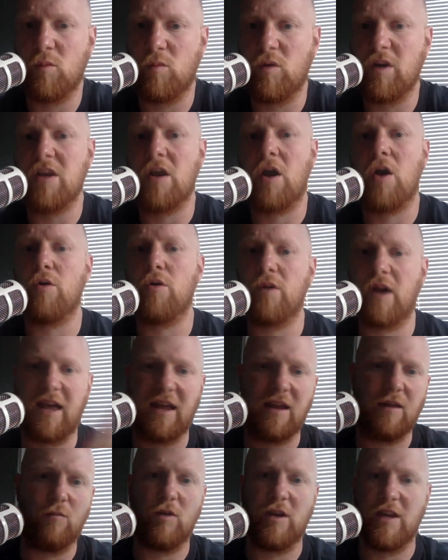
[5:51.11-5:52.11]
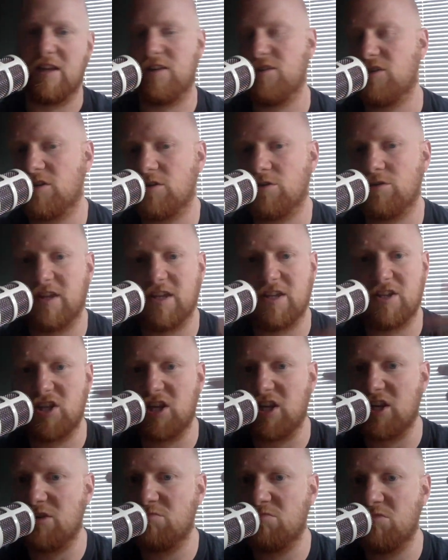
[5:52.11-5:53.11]
and we know, hey, we need to do this
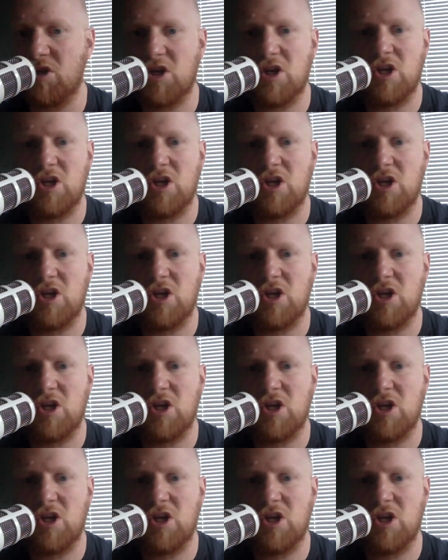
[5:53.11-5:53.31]
in